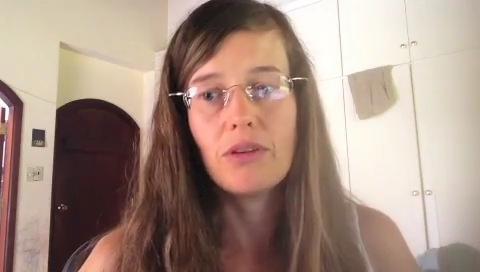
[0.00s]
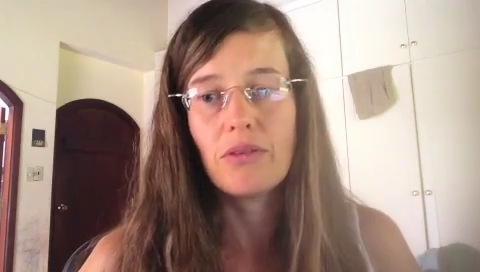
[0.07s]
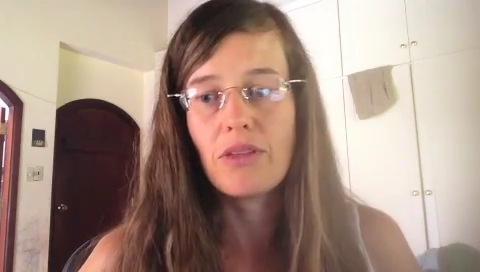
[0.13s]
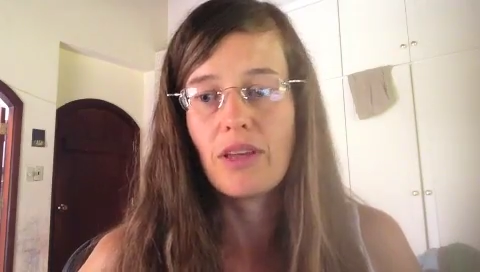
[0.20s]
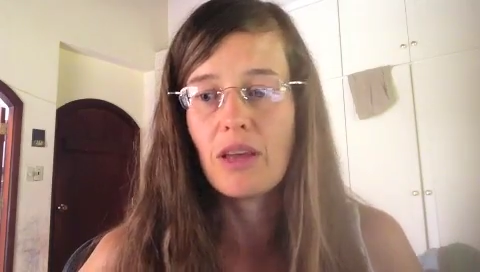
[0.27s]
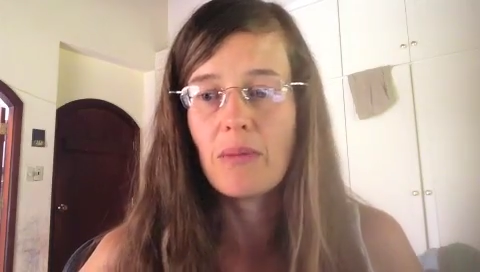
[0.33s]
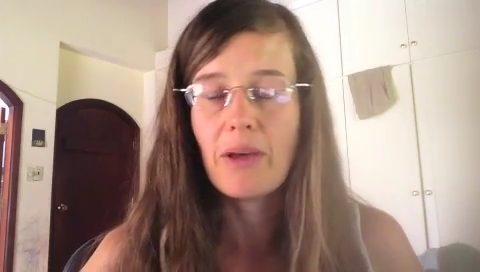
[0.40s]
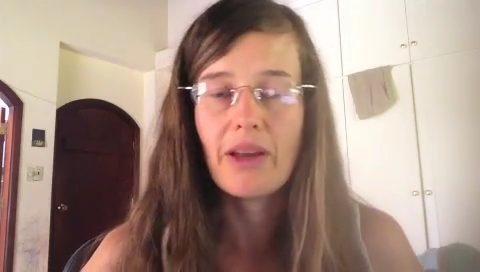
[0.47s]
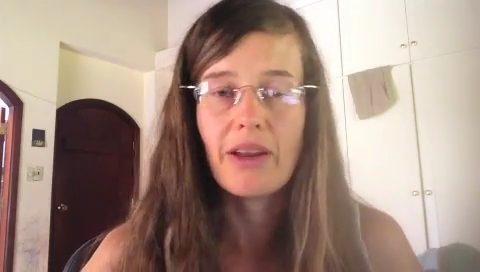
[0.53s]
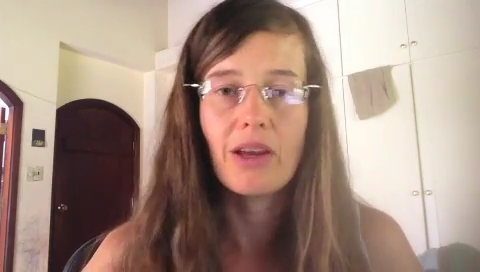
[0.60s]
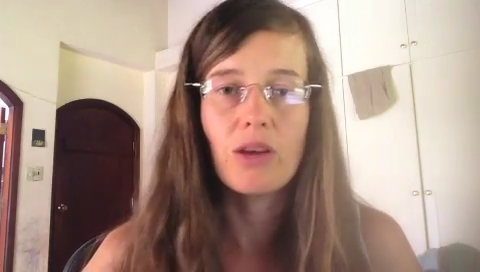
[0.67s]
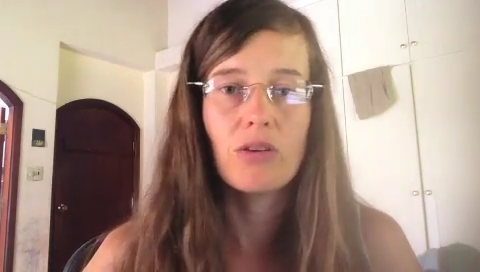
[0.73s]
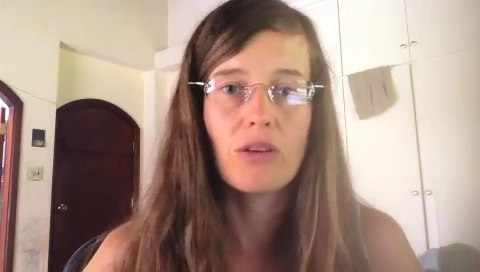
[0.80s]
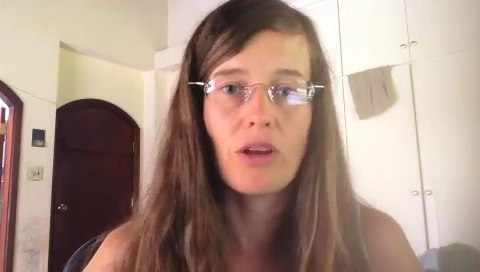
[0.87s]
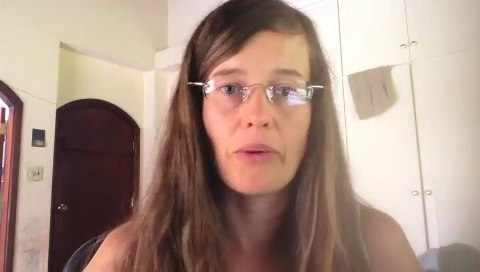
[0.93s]
think about it
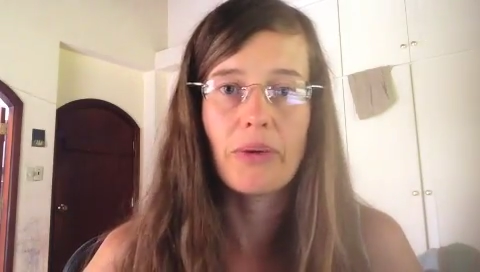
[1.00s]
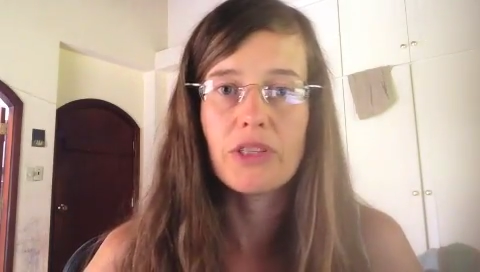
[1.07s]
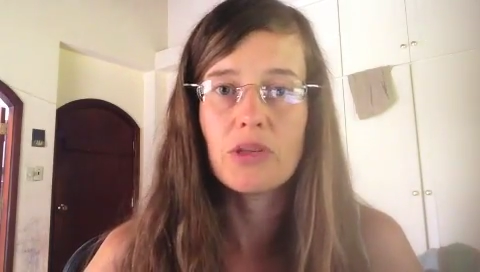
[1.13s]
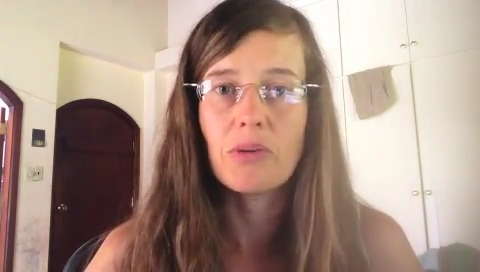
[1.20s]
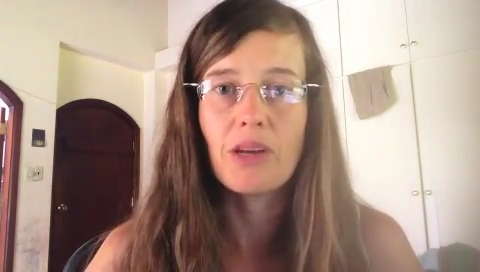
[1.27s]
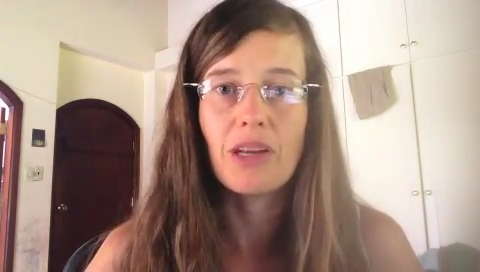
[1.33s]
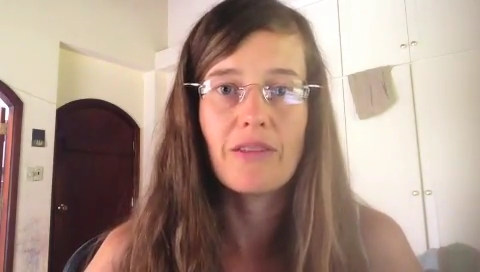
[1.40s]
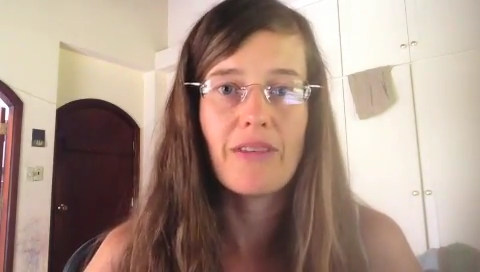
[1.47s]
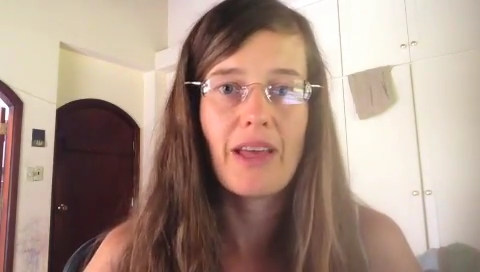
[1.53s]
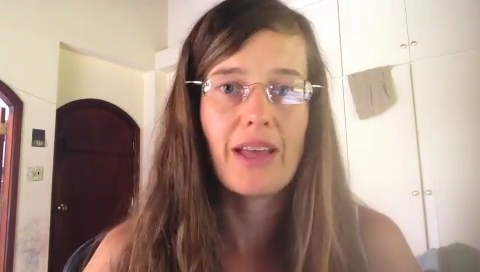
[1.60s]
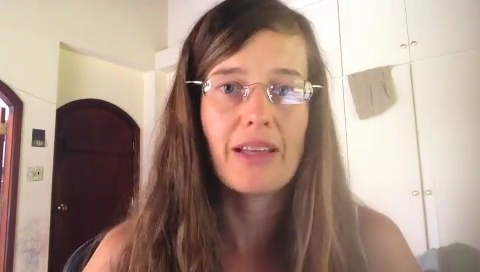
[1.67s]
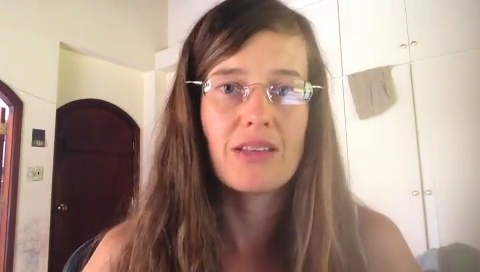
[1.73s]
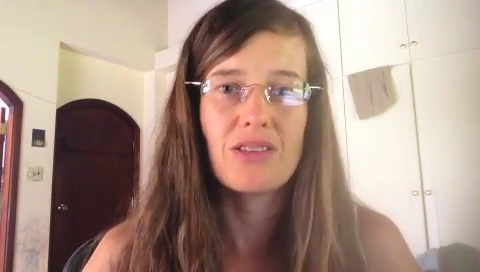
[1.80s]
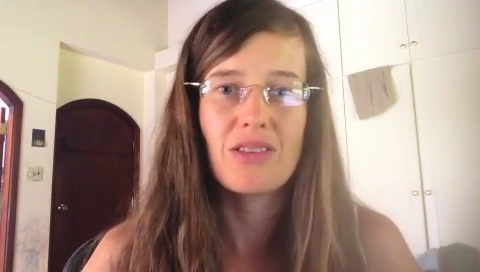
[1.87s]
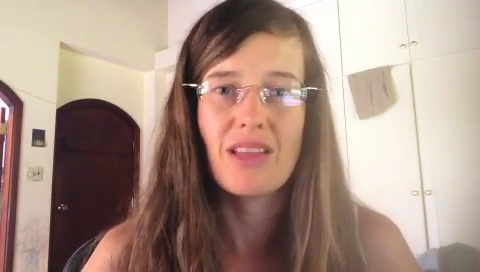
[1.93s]
or go into any of that,
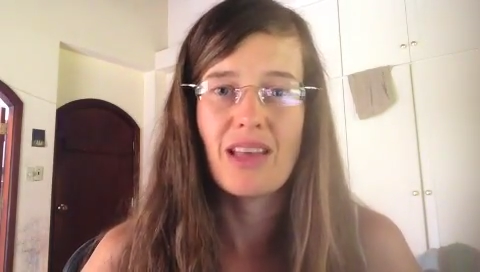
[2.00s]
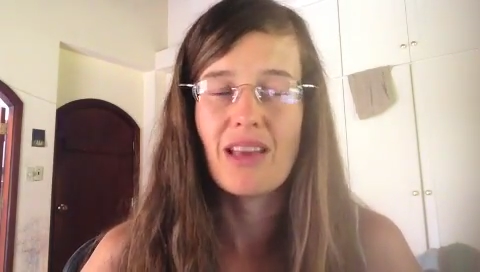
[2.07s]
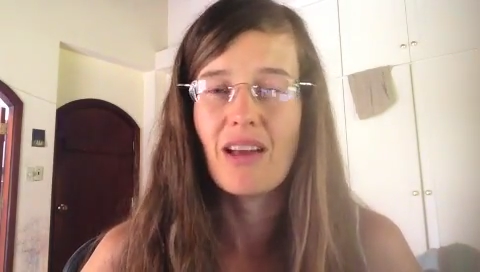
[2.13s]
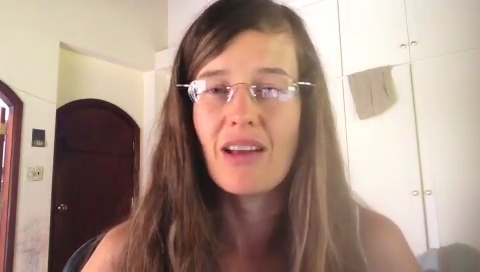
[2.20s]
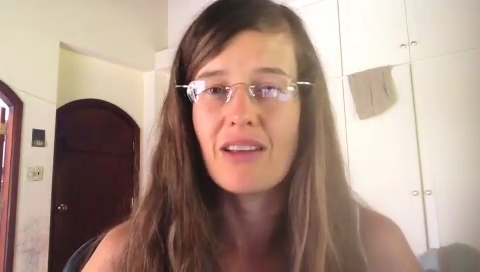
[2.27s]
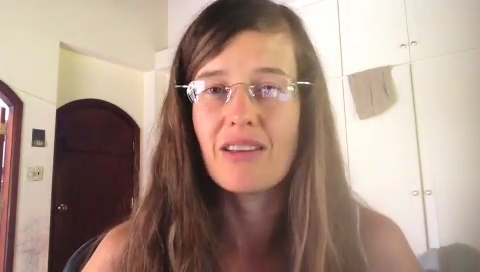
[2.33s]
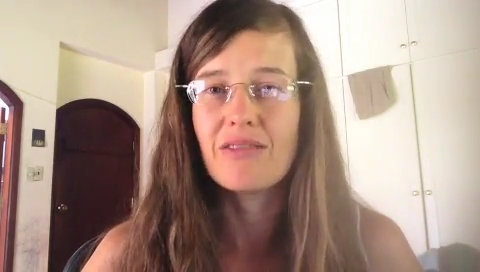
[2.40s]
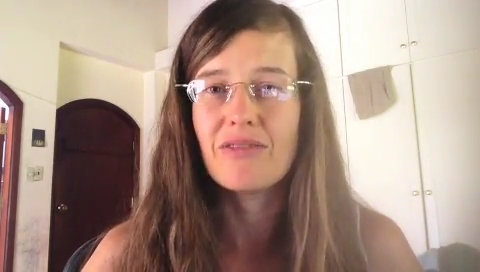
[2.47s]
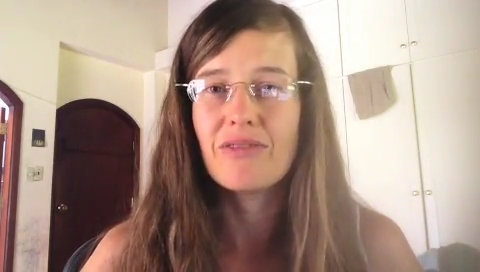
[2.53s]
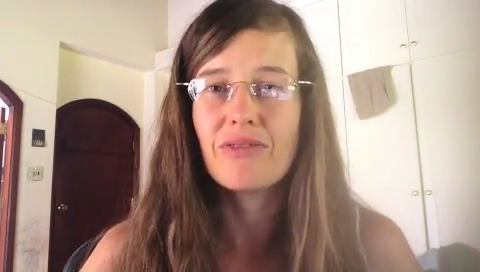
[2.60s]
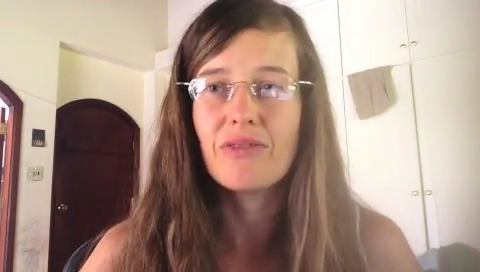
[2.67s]
and so they kind of,